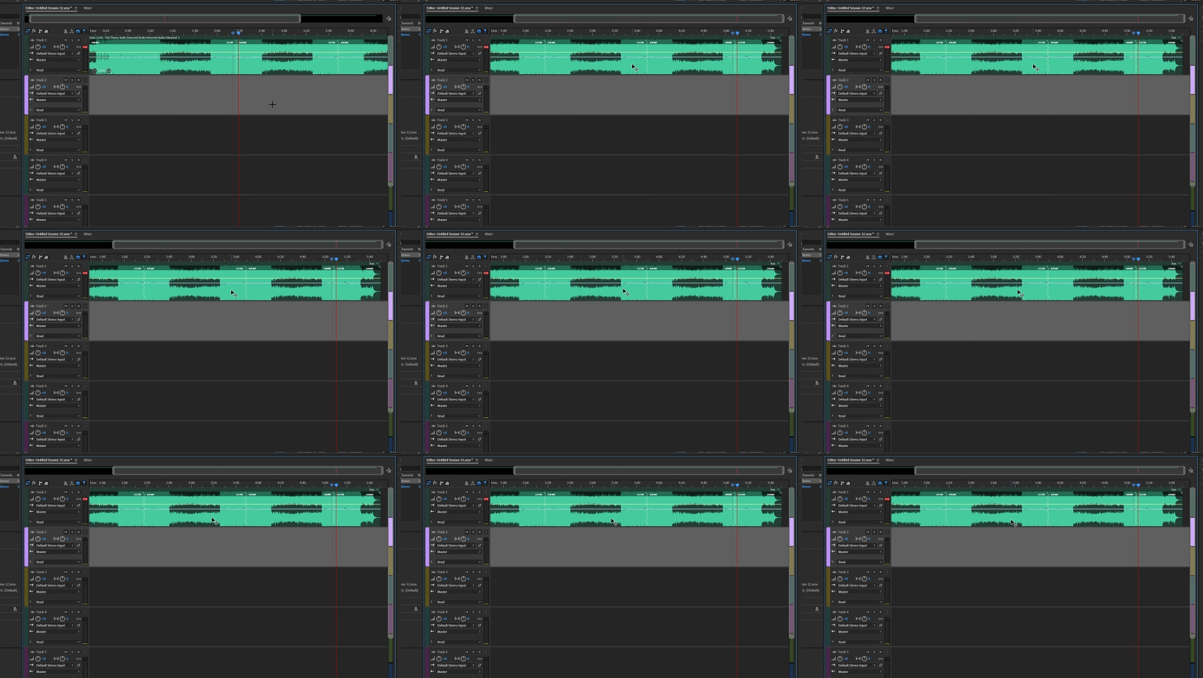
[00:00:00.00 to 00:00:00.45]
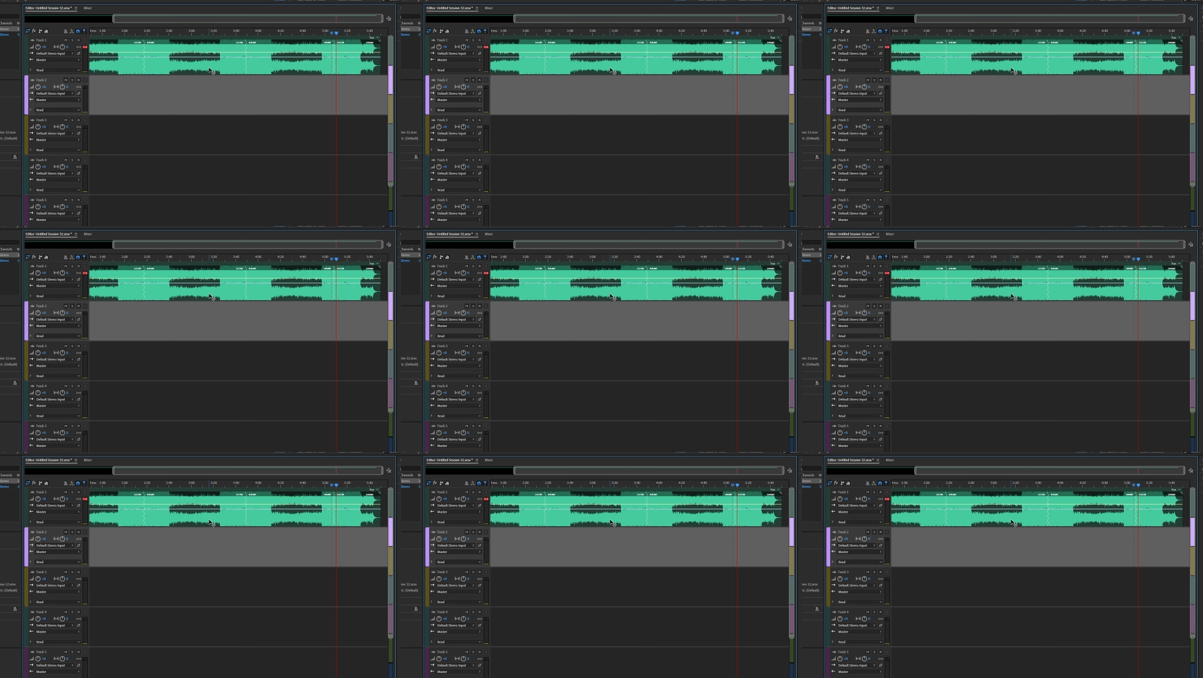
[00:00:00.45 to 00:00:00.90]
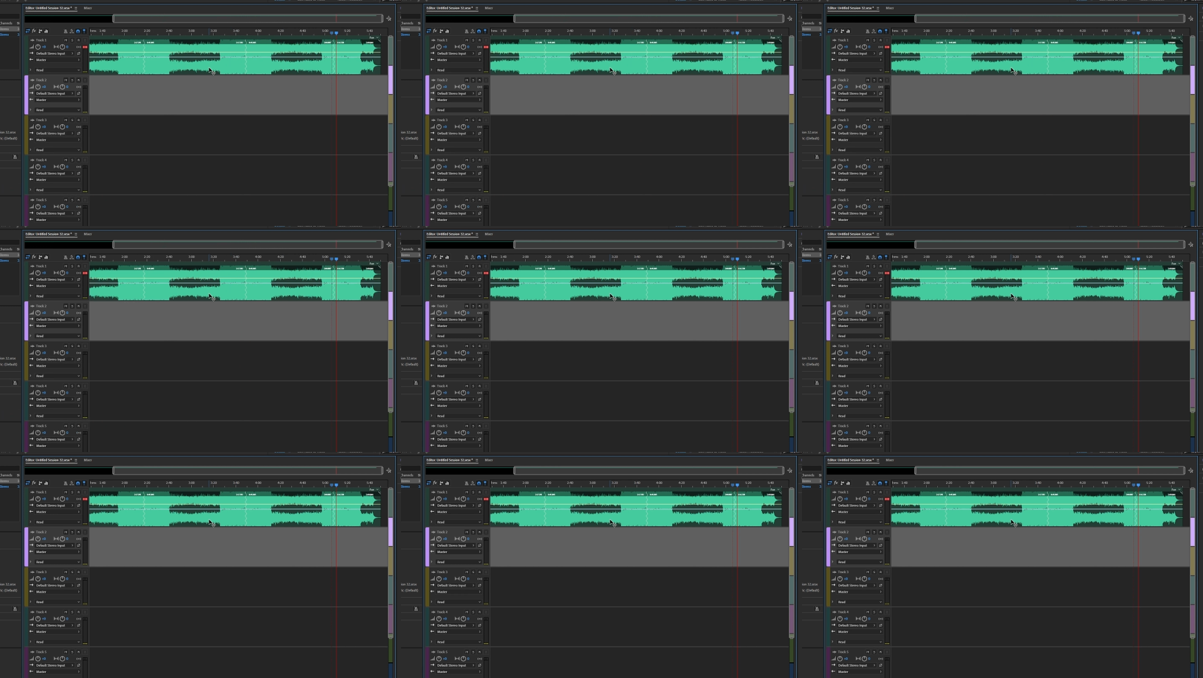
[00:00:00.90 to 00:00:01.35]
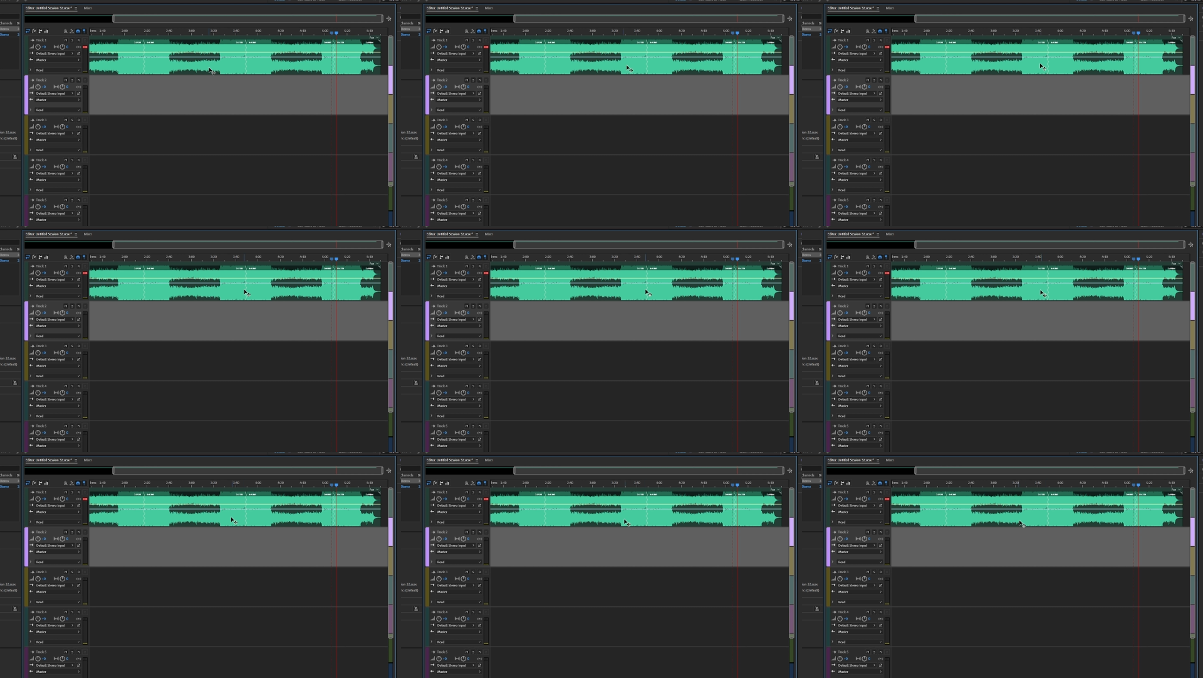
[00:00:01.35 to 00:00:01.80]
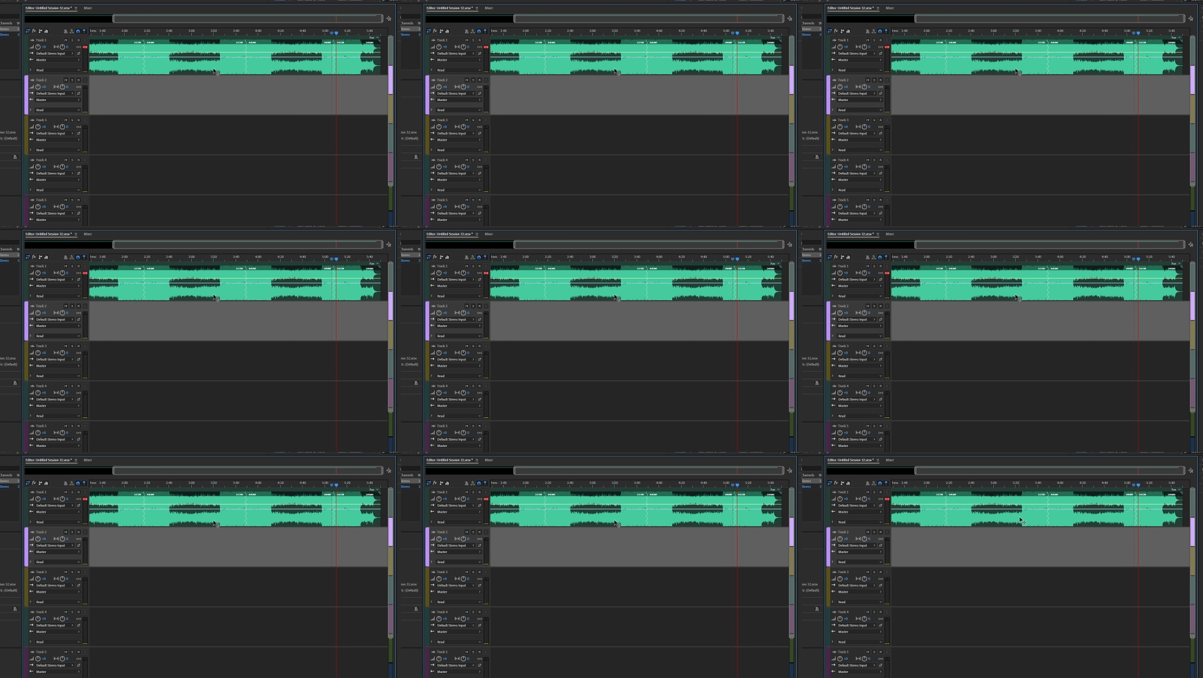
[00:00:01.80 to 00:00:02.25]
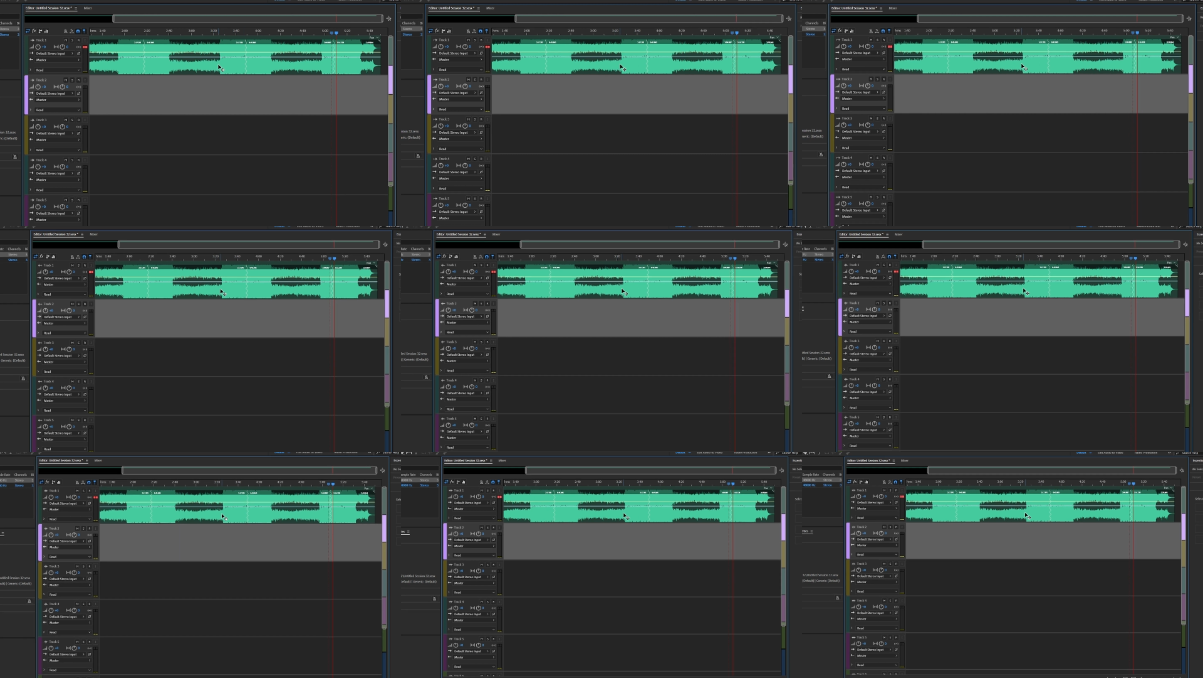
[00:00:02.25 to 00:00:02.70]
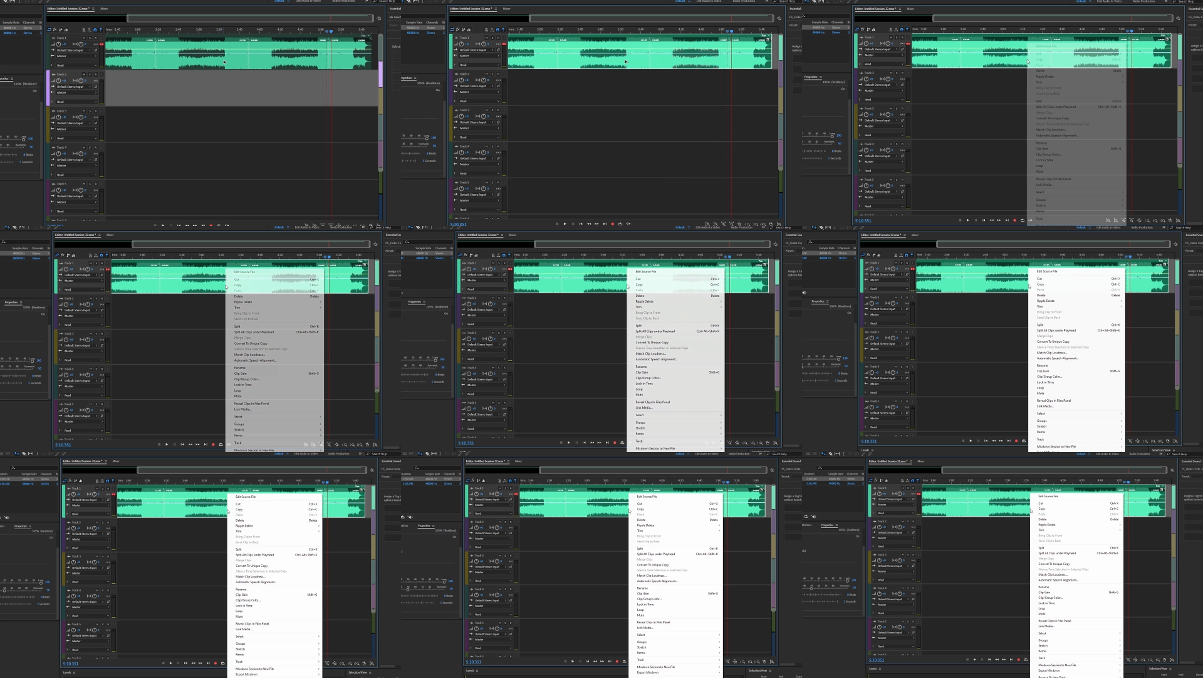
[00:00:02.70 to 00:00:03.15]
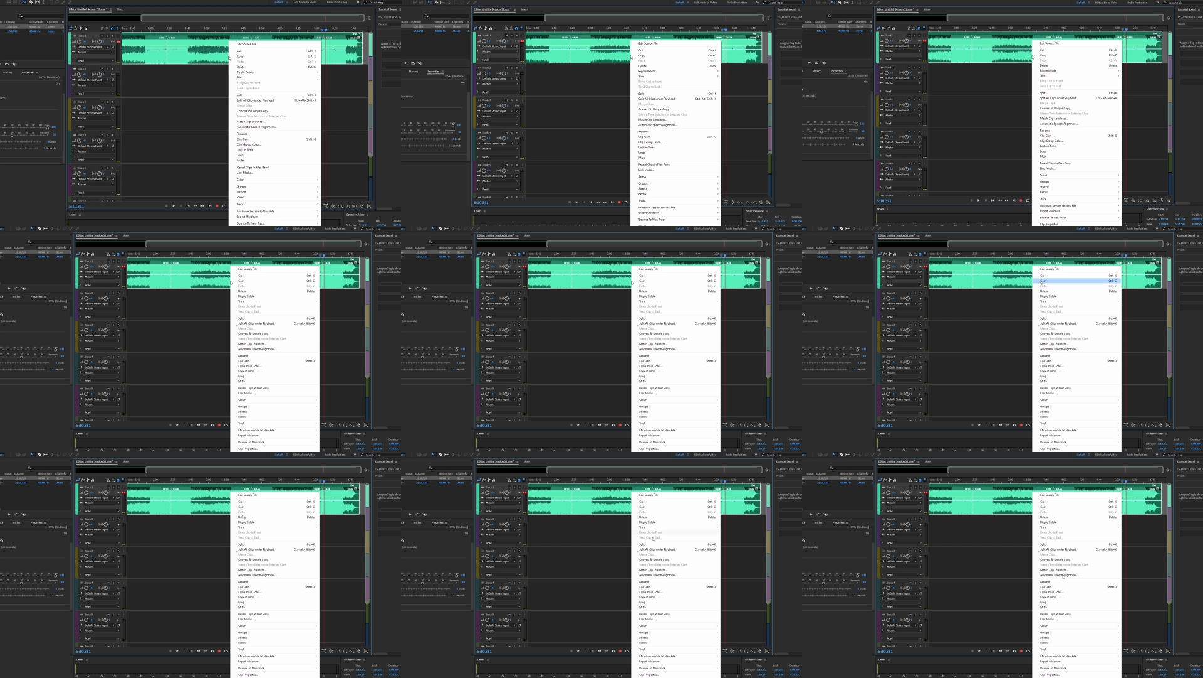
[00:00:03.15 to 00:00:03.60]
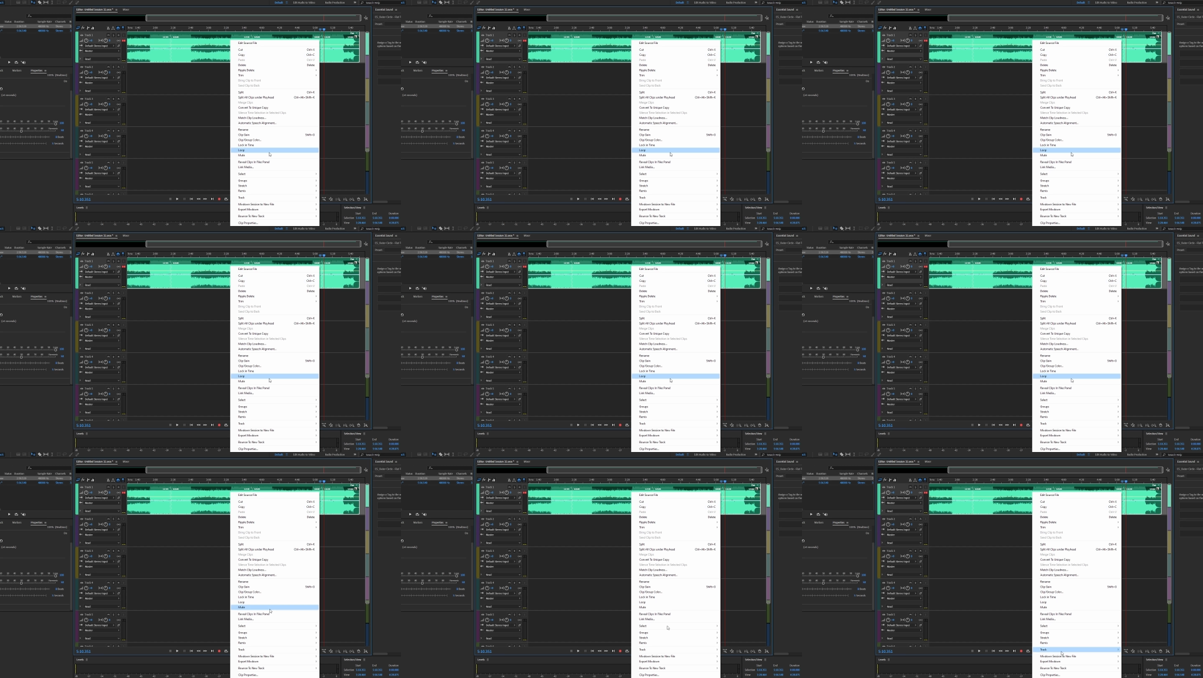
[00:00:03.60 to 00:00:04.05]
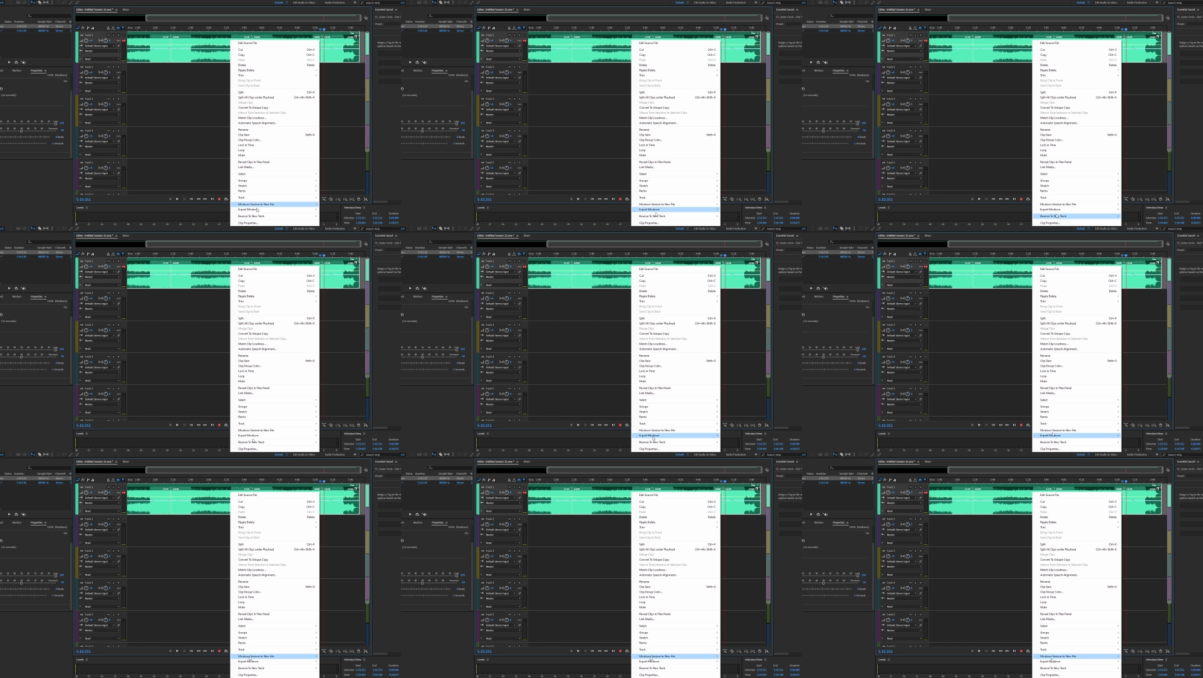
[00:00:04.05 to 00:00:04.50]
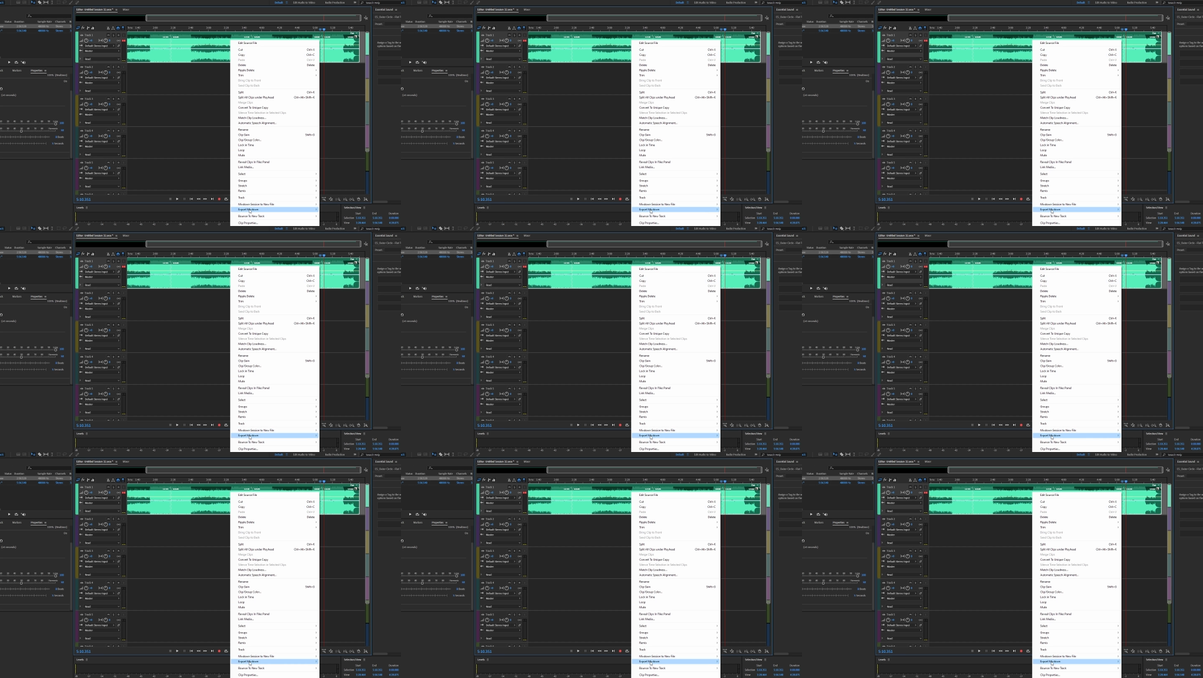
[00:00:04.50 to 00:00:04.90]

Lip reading: No face is visible, so there are no lips to read.